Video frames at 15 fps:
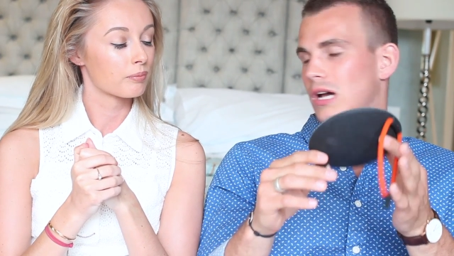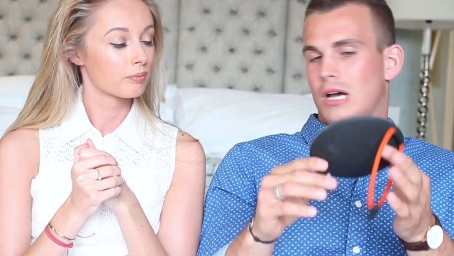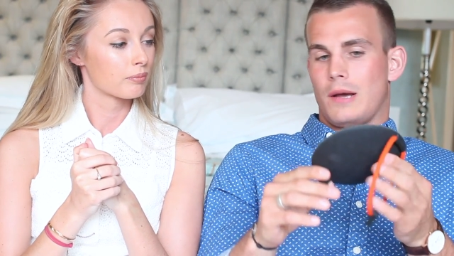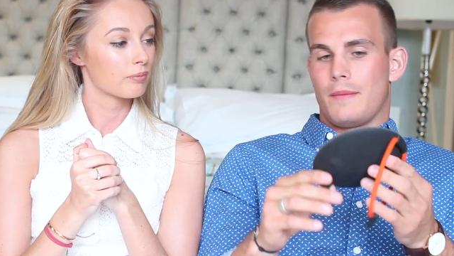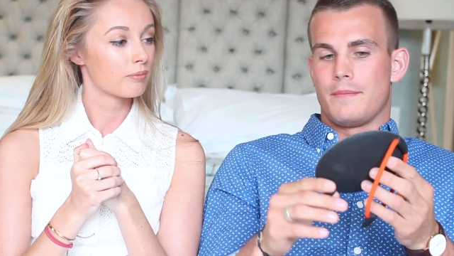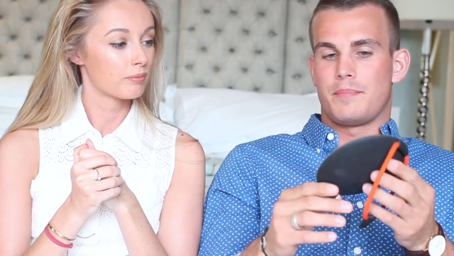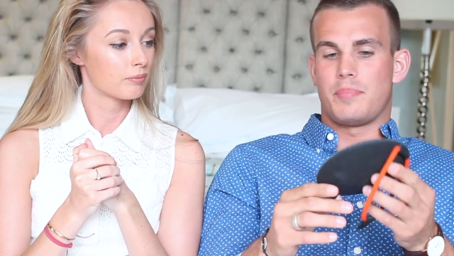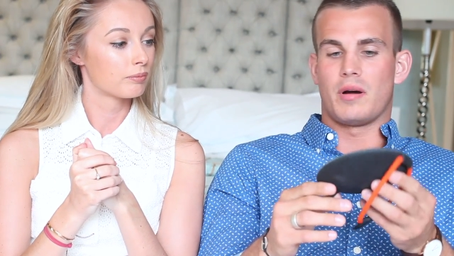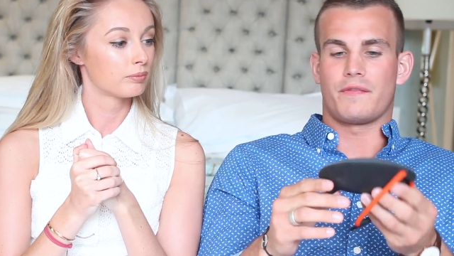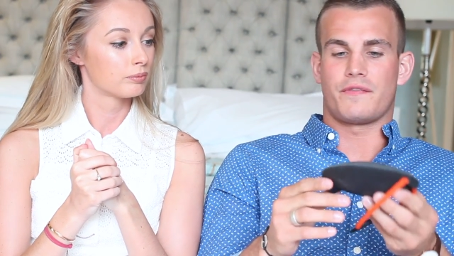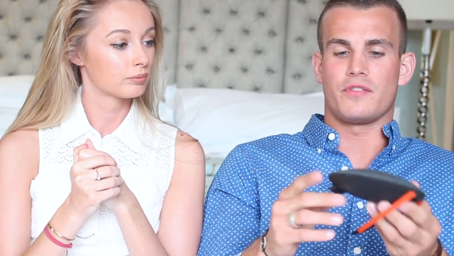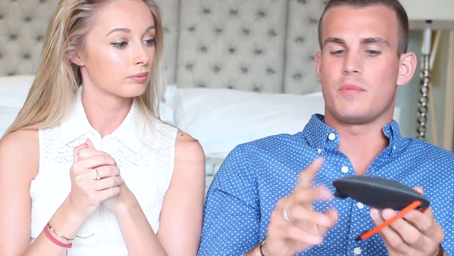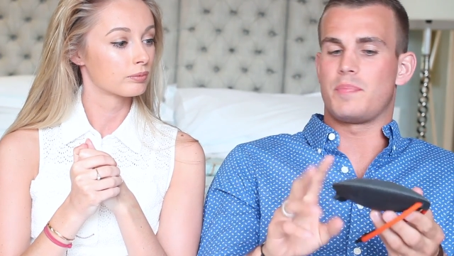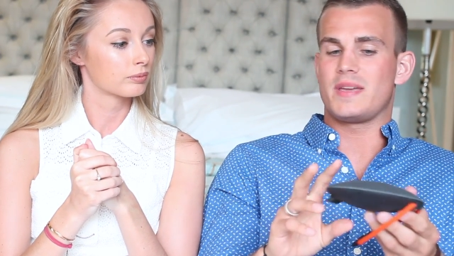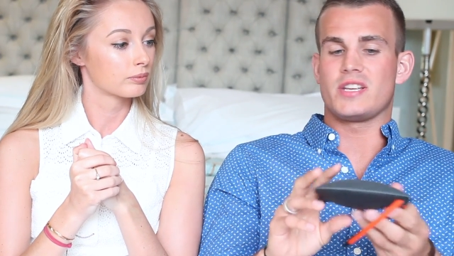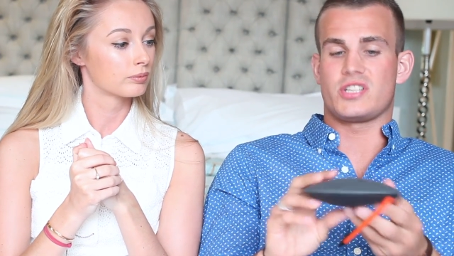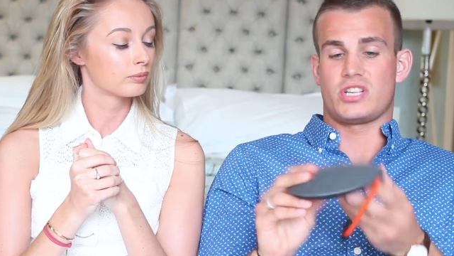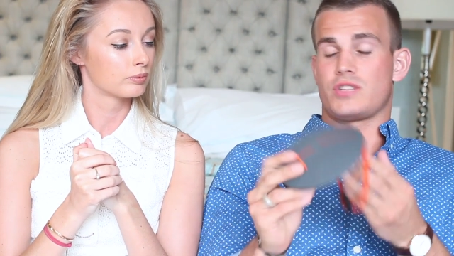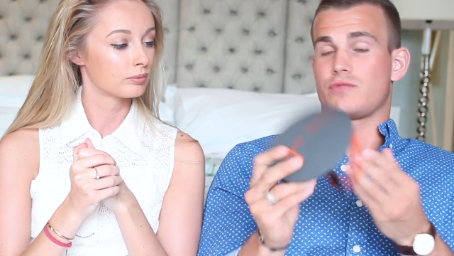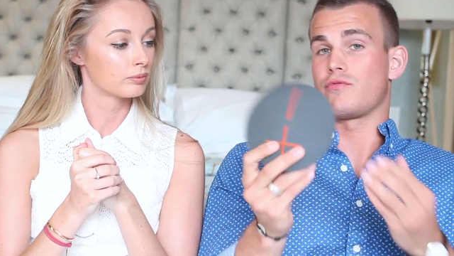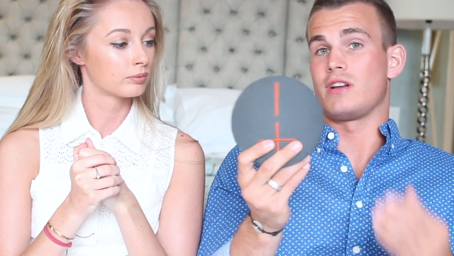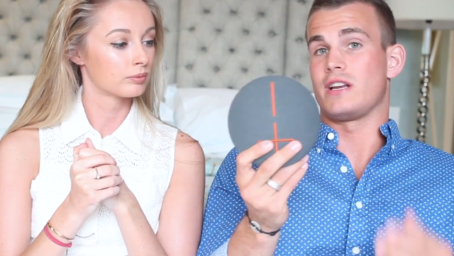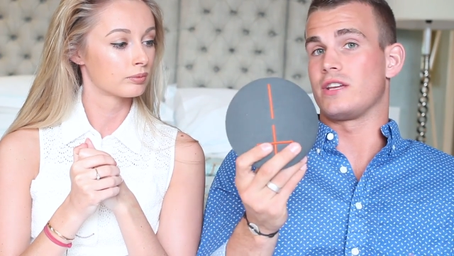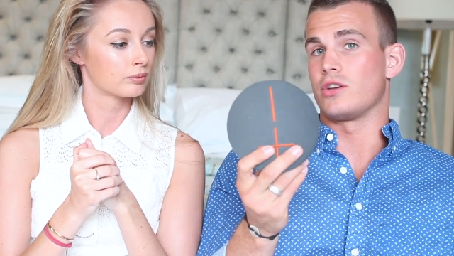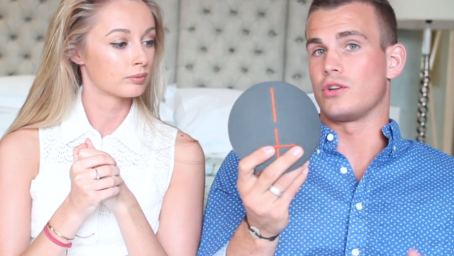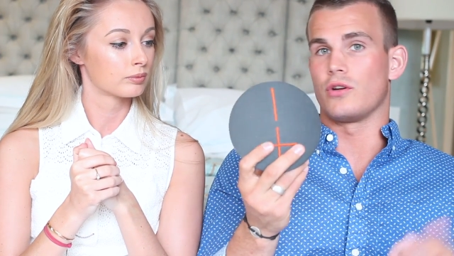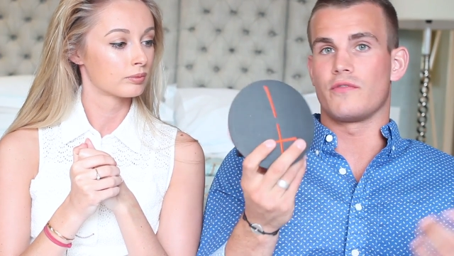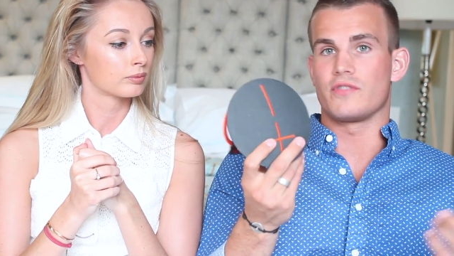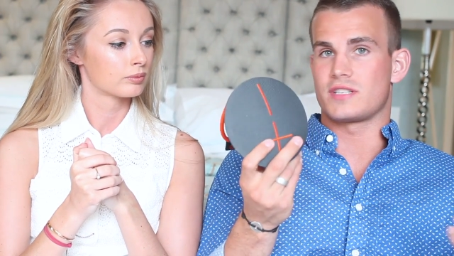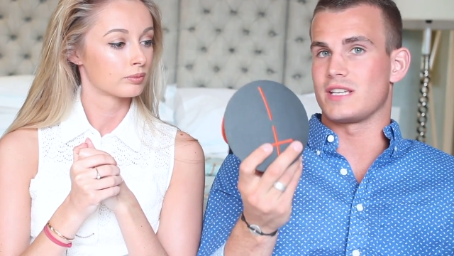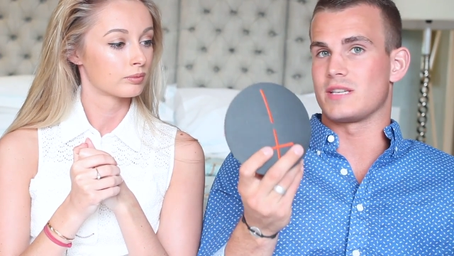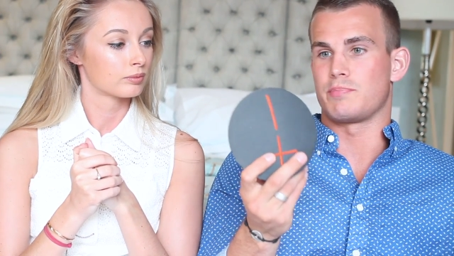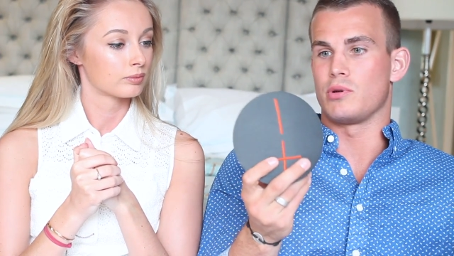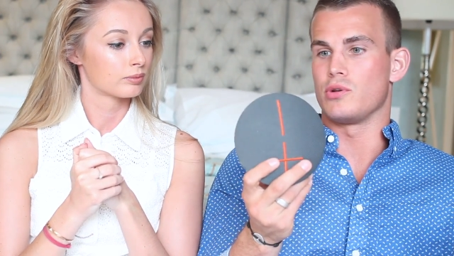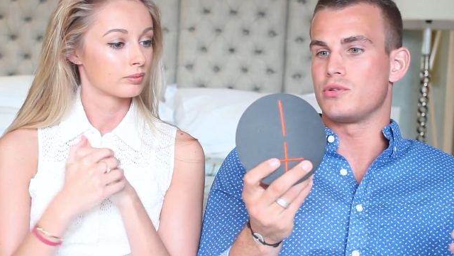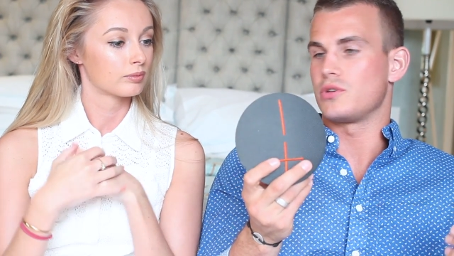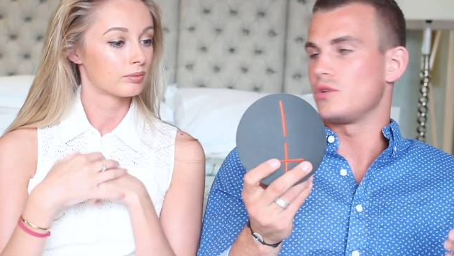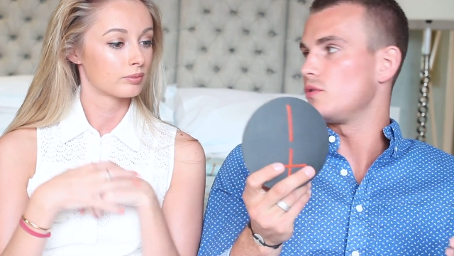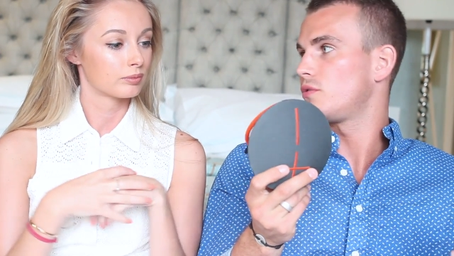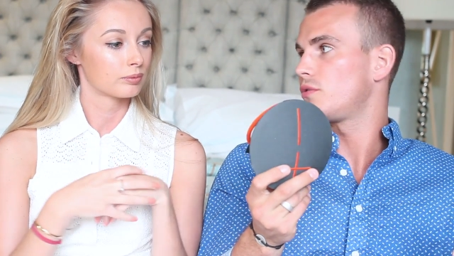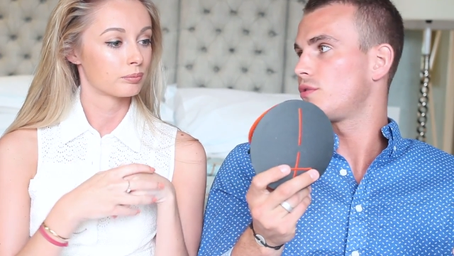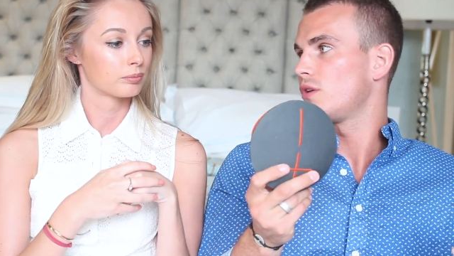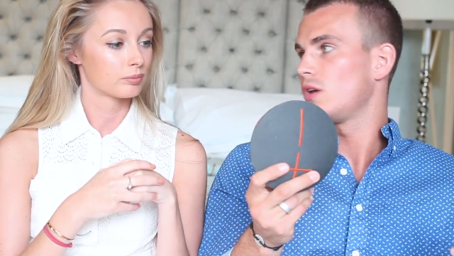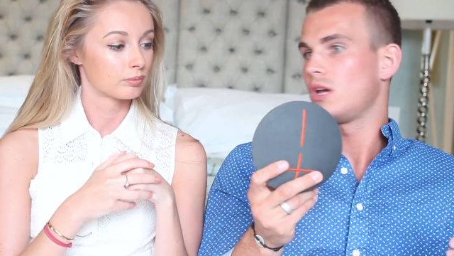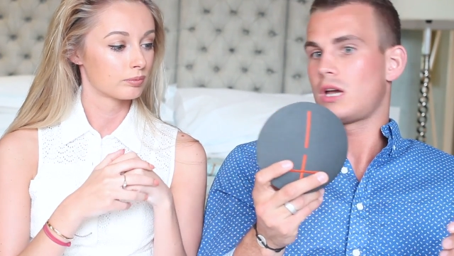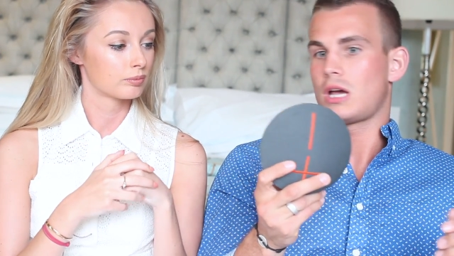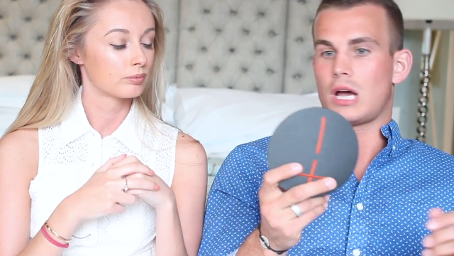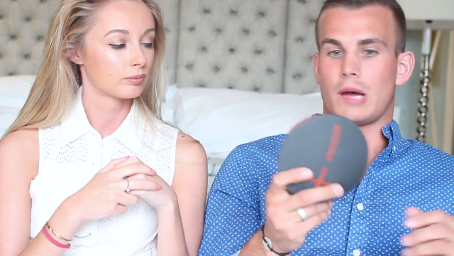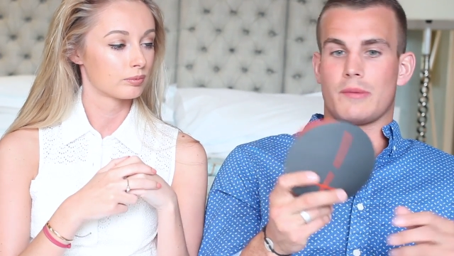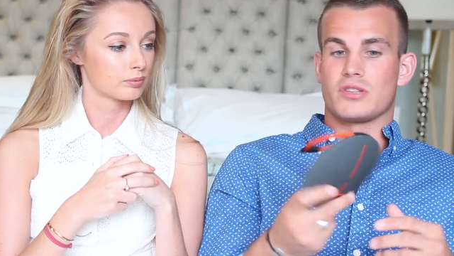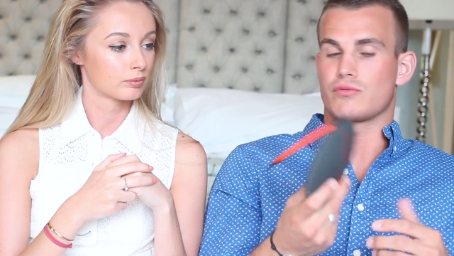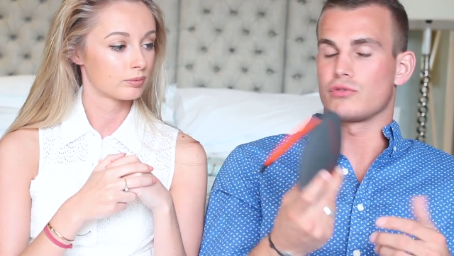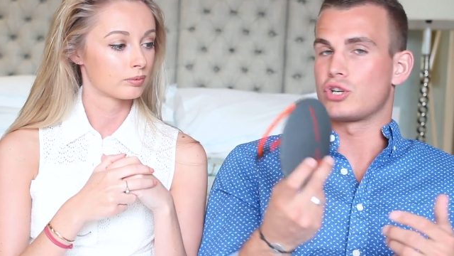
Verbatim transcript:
Speaker 1: Um, but for the beach it's really good, obviously it's Bluetooth, um, it's